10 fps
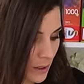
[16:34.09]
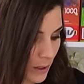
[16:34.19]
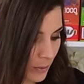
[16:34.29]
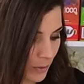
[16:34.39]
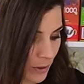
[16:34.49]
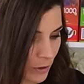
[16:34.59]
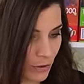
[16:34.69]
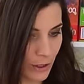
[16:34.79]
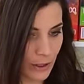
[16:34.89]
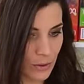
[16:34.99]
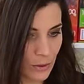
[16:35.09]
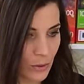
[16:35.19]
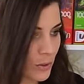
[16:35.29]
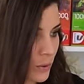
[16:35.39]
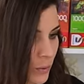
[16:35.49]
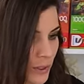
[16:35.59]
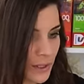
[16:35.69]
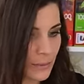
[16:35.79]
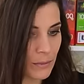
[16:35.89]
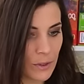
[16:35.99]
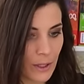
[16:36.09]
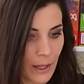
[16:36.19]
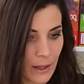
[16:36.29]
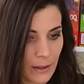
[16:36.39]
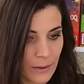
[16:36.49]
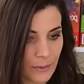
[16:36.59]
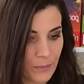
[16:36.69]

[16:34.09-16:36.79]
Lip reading: I'm gonna try to squeeze them together.